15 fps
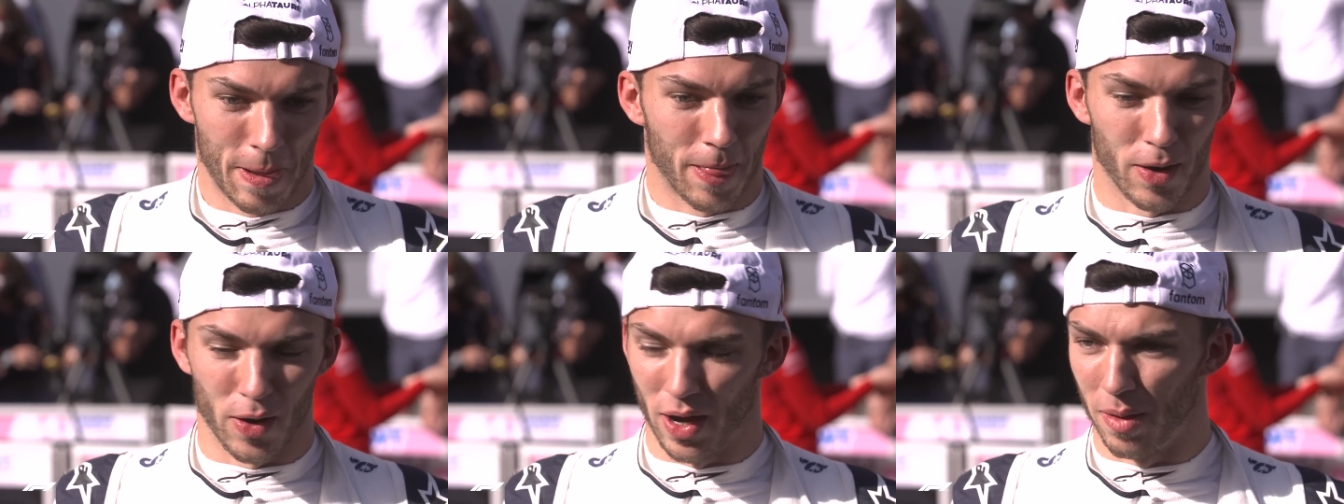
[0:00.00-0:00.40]

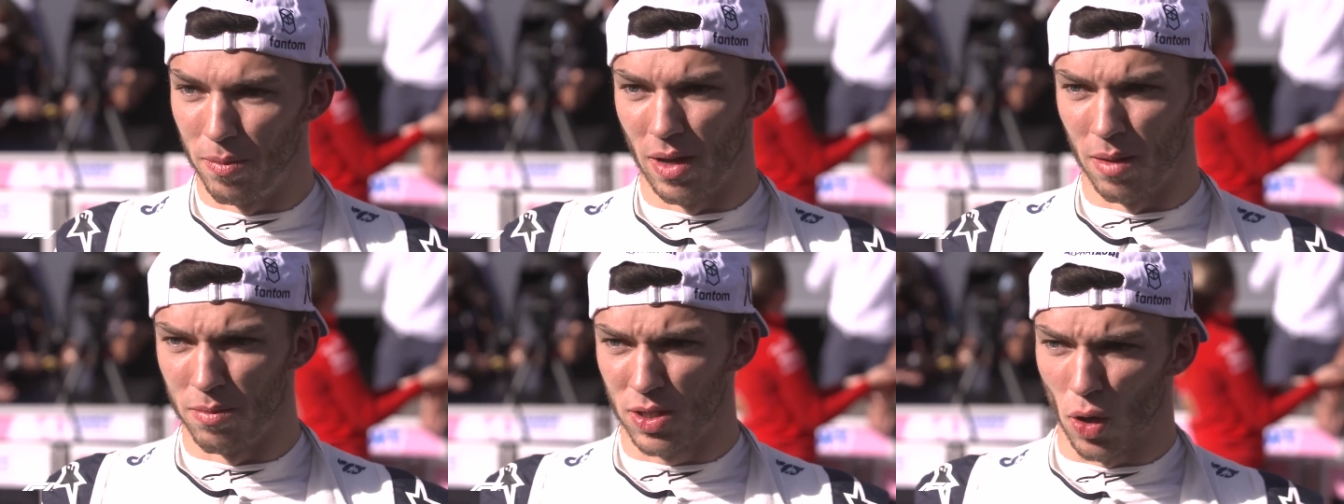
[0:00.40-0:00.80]
you know, I'm
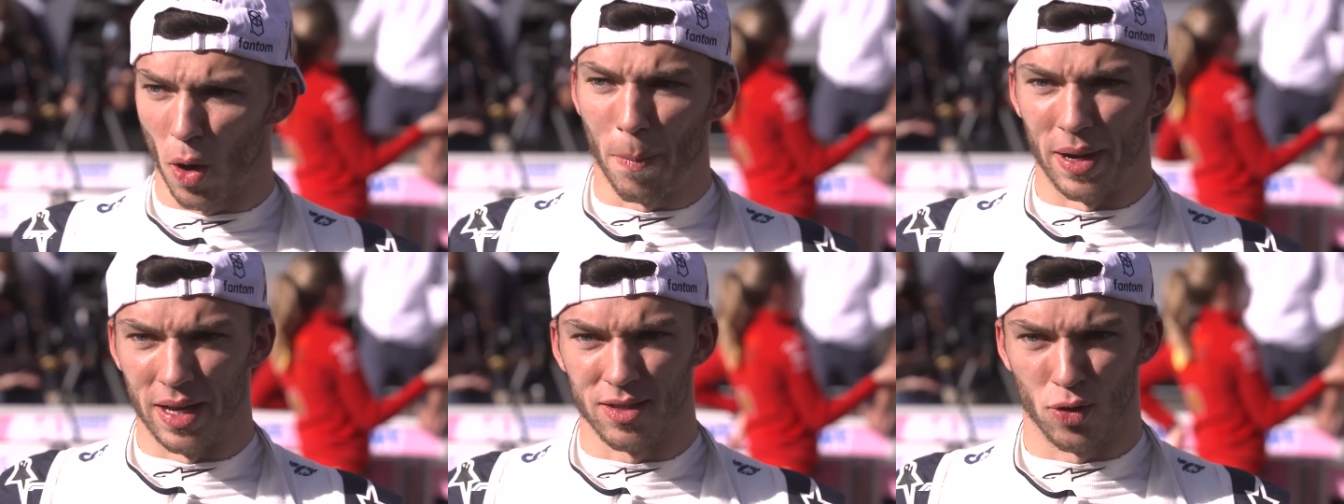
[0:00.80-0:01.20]
I'm so
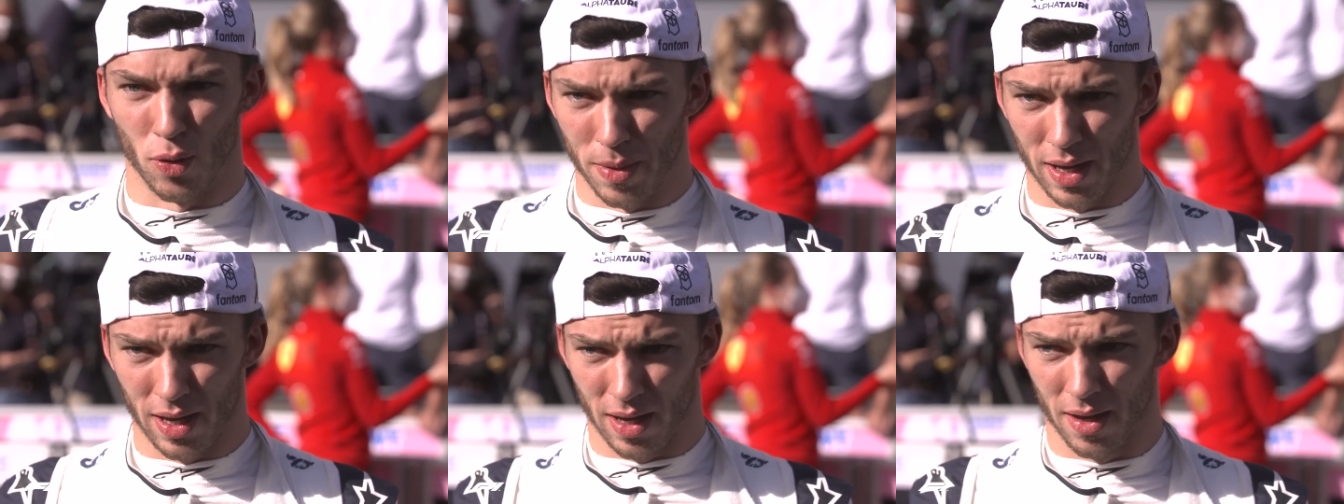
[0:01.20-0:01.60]
pleased to
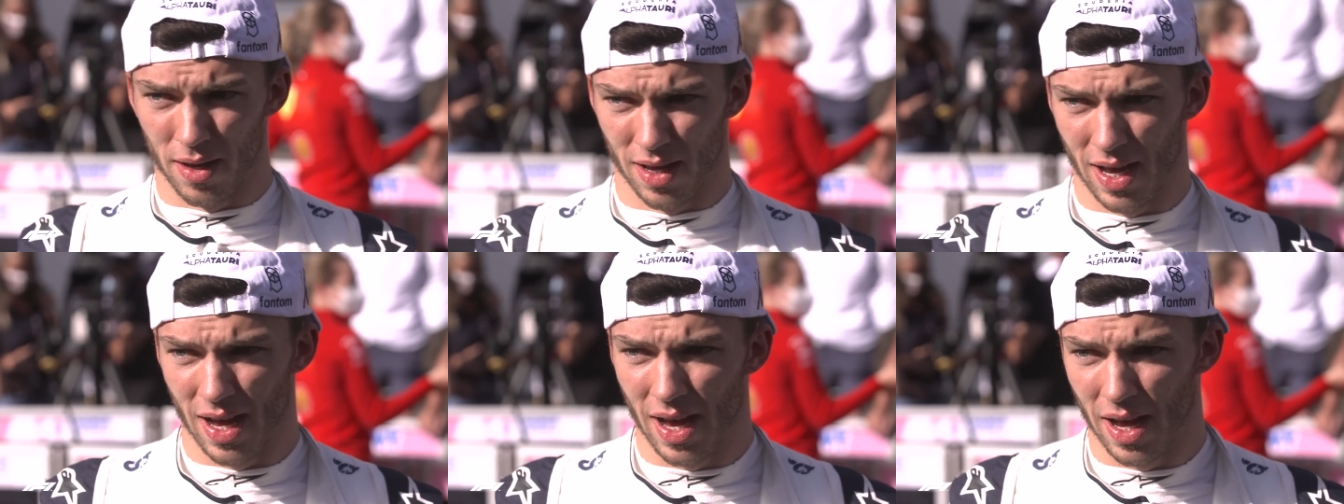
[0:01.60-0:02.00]
be
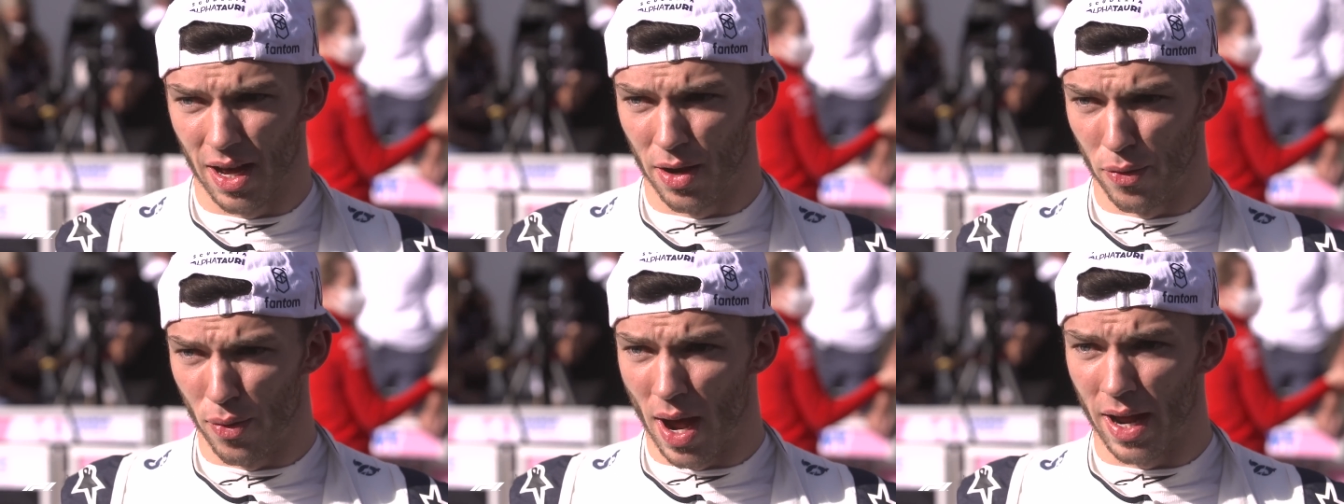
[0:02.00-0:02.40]

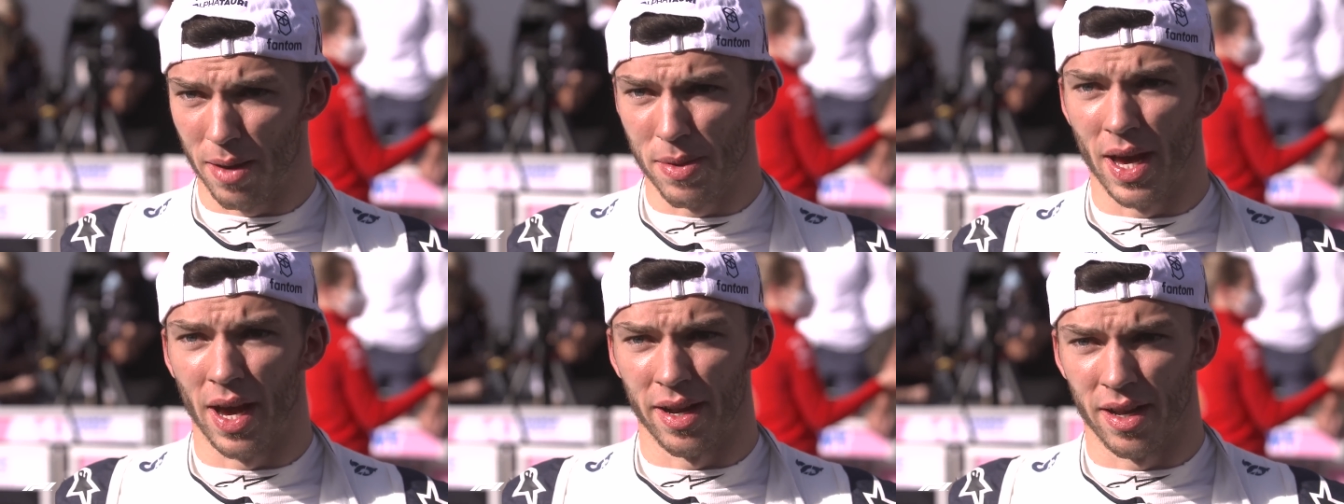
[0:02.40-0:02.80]
uh, right
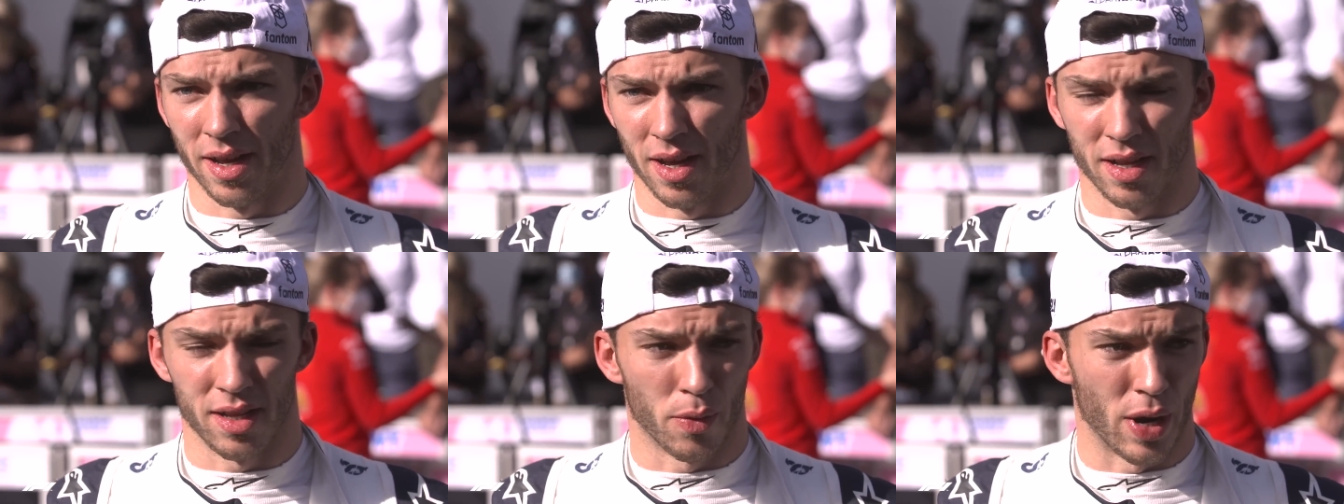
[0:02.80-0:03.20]
behind
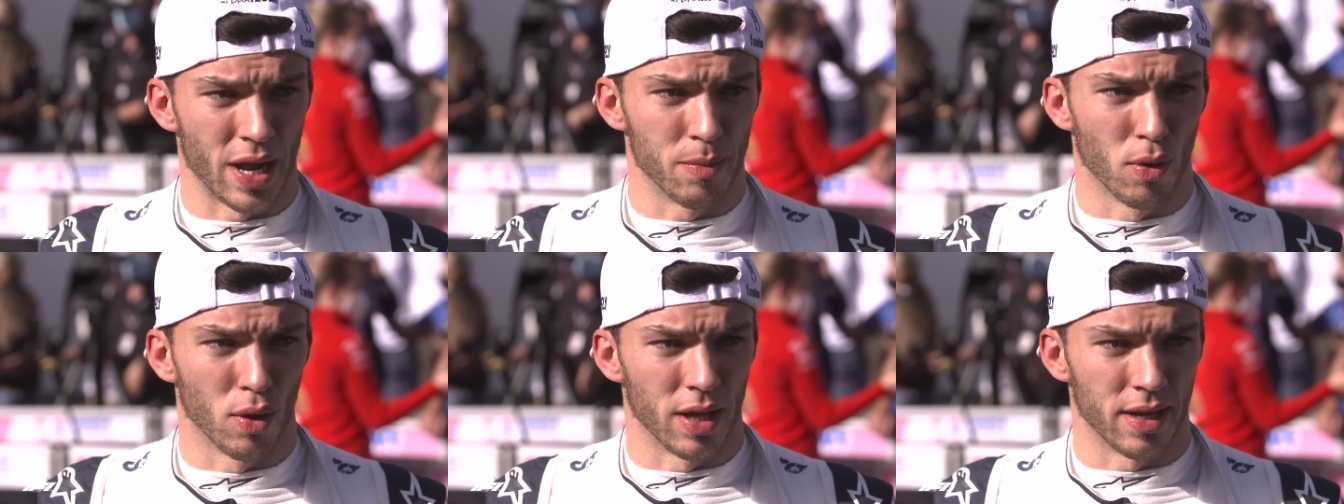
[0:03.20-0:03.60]
the, the
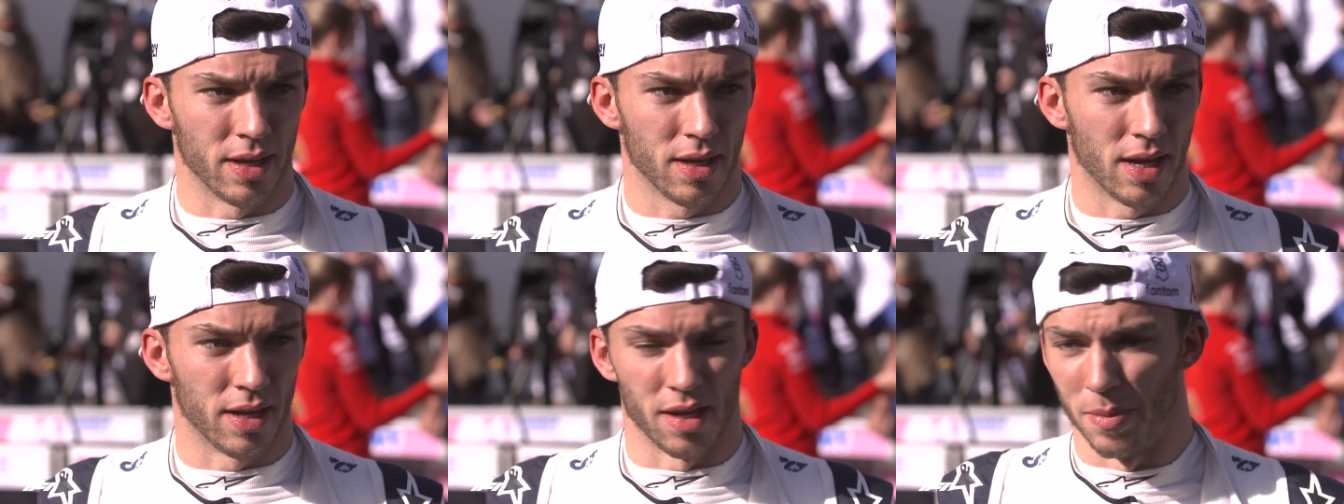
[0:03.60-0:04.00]
Red Bull and,
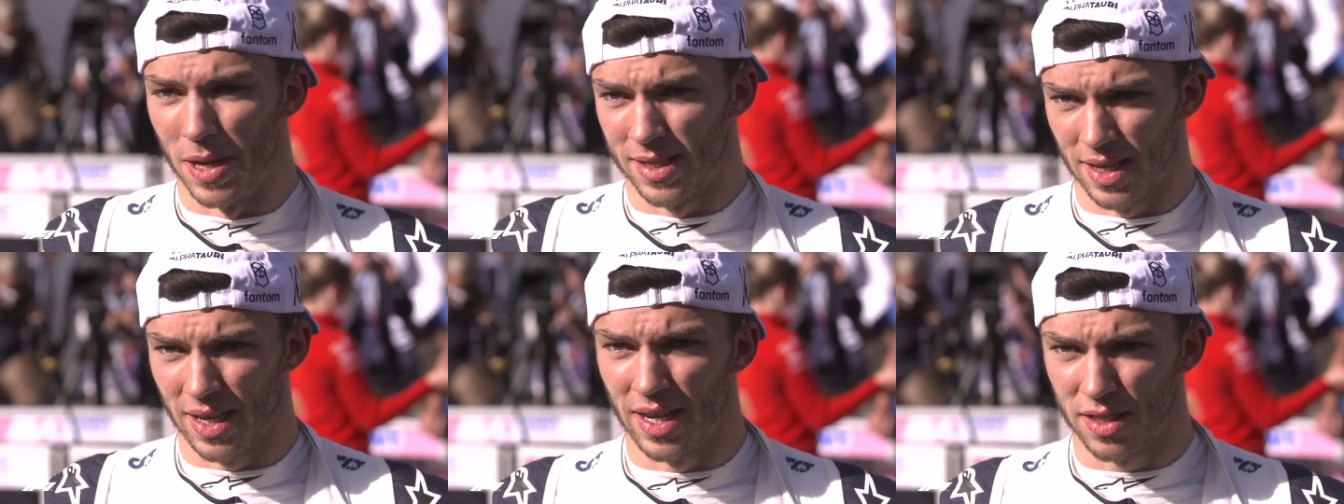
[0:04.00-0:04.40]
and the
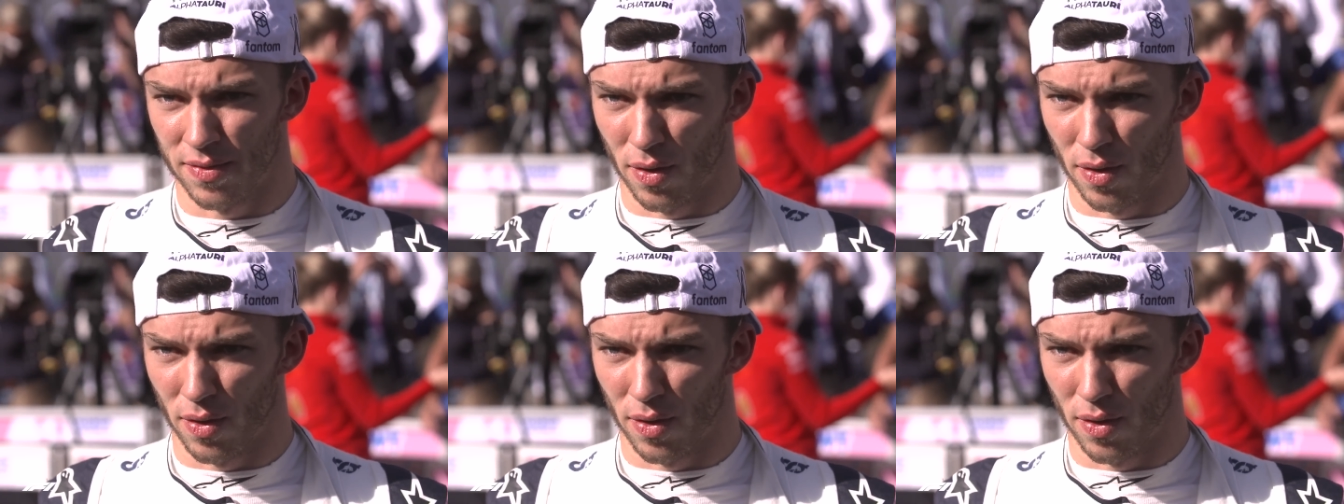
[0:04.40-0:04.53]
Mercedes.